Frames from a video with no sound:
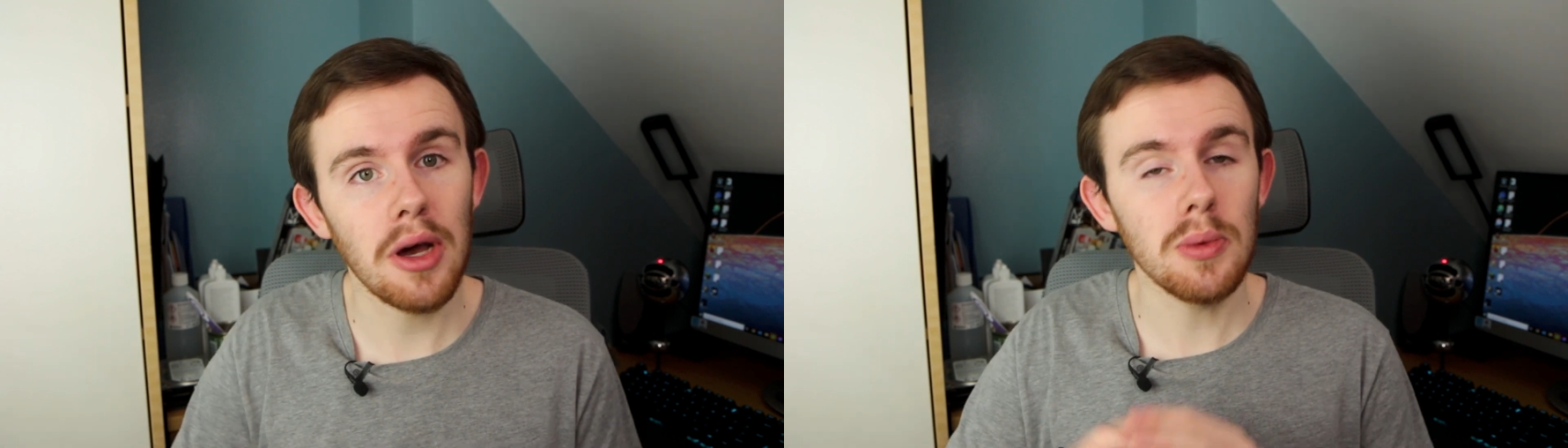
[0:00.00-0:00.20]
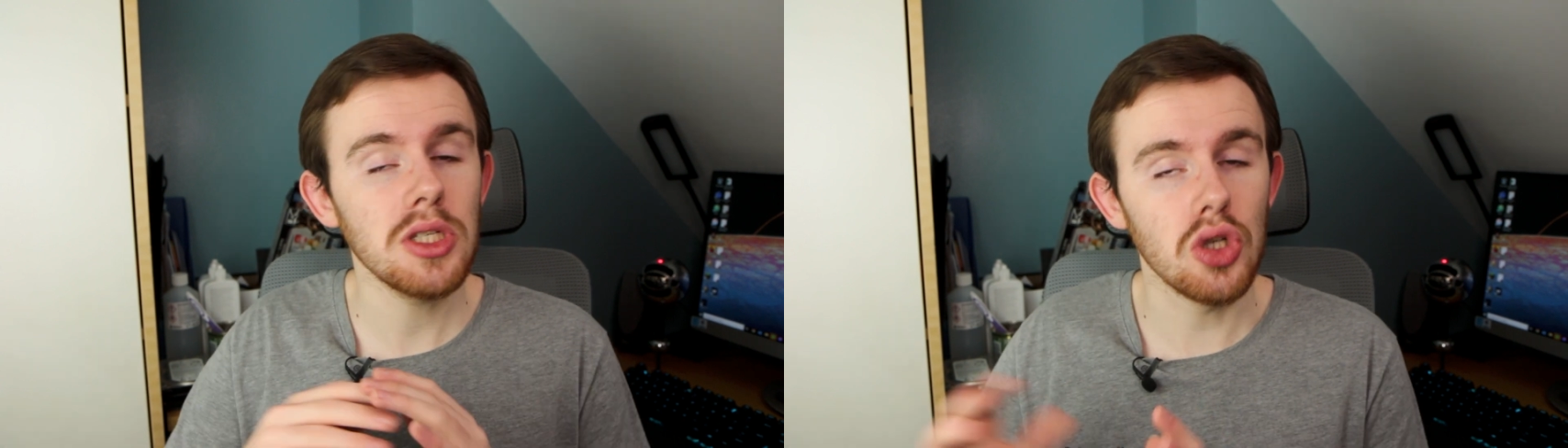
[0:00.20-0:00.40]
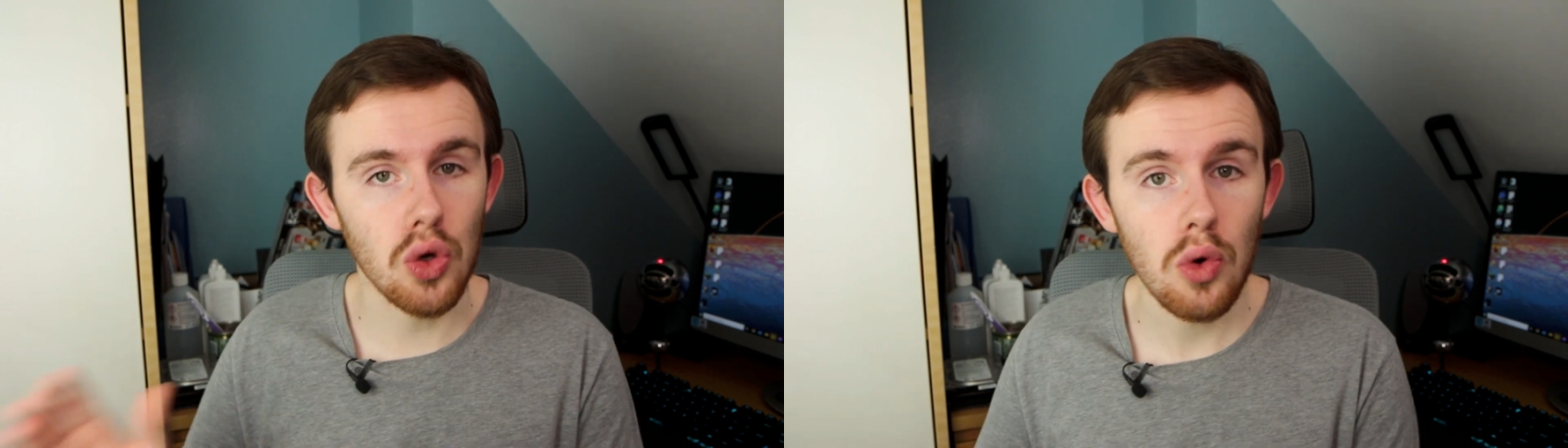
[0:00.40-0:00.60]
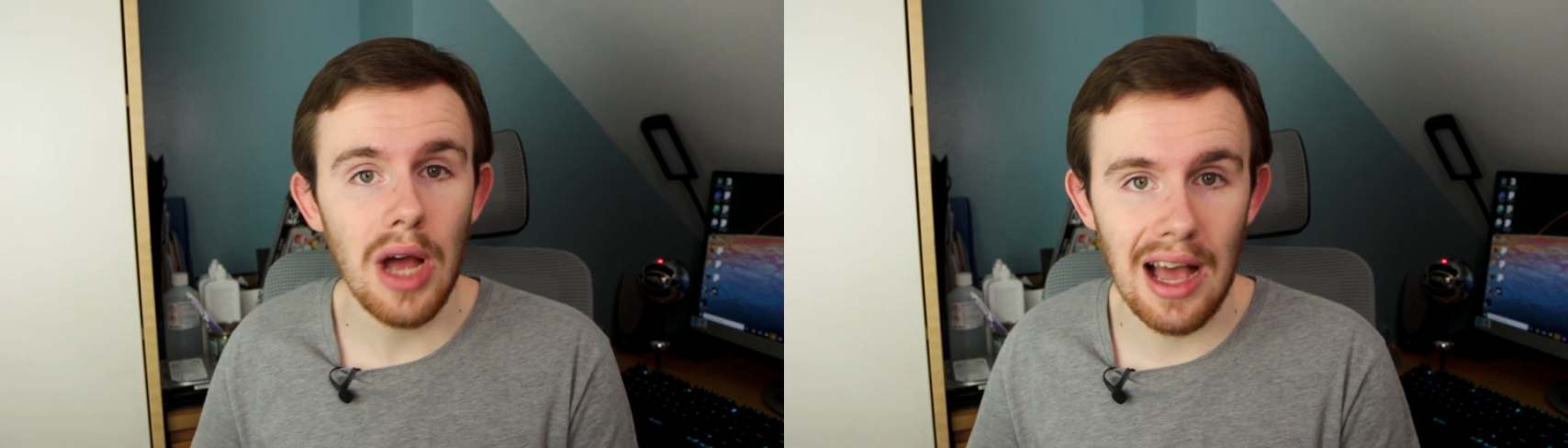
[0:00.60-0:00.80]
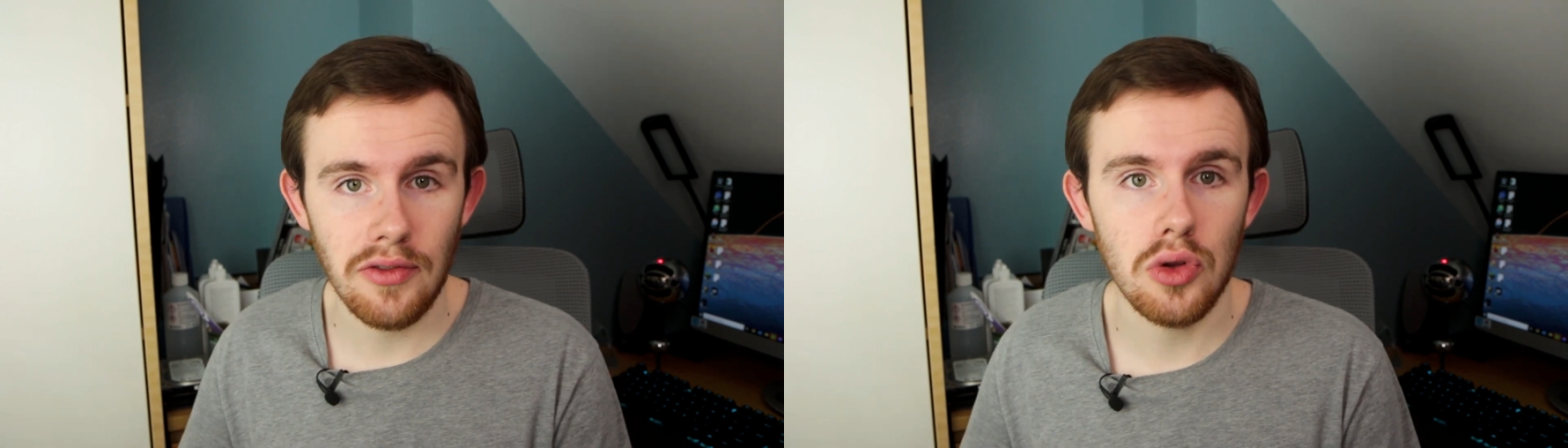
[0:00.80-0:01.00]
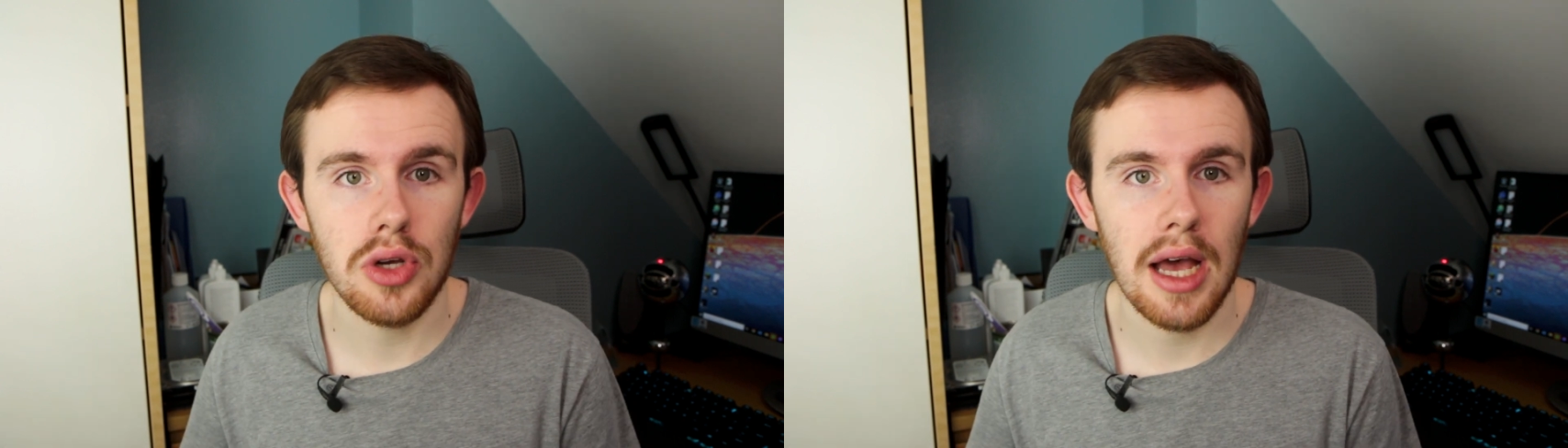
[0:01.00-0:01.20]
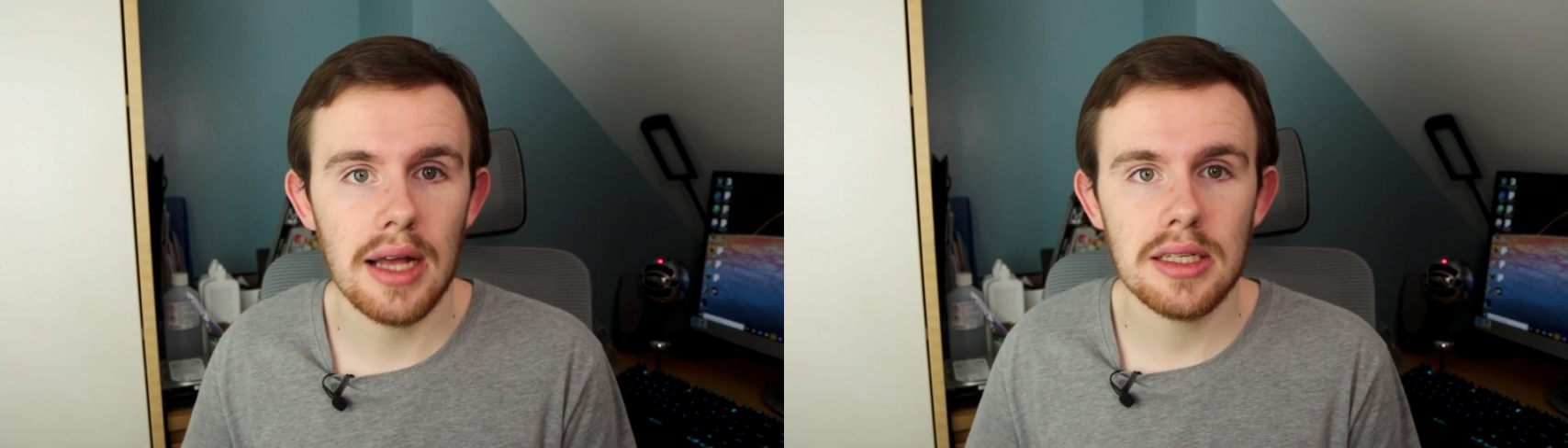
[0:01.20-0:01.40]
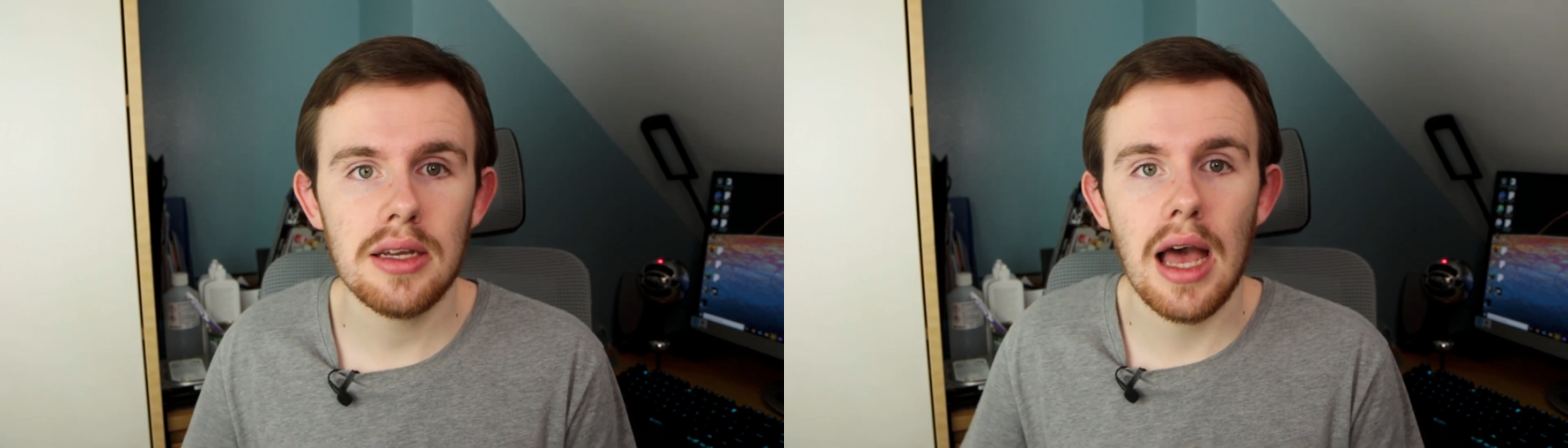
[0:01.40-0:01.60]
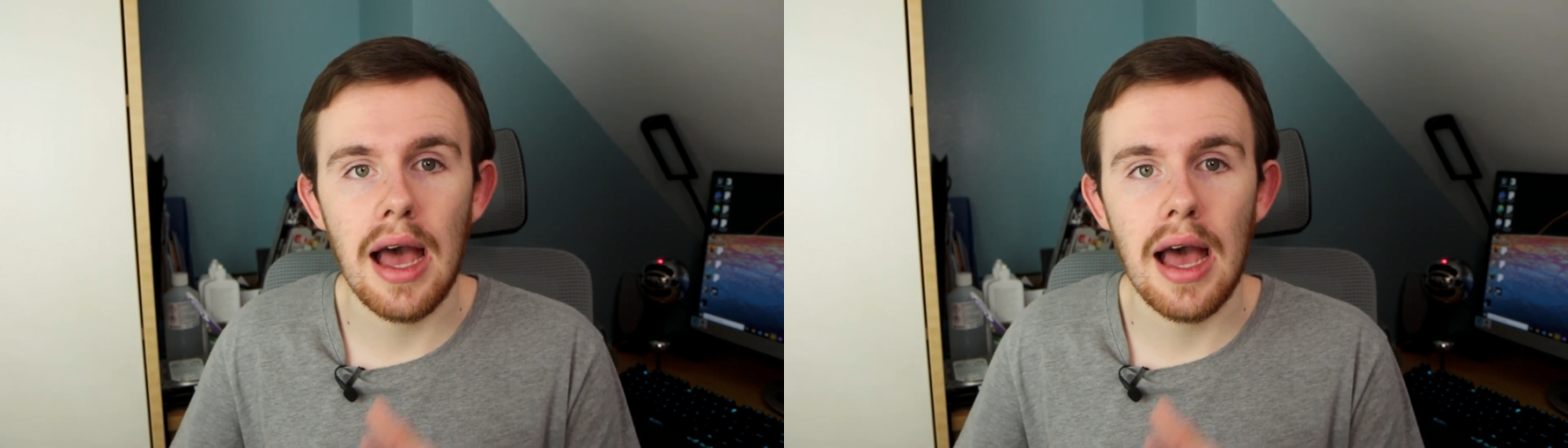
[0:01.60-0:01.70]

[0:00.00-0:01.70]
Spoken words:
by all means, go have a look at it.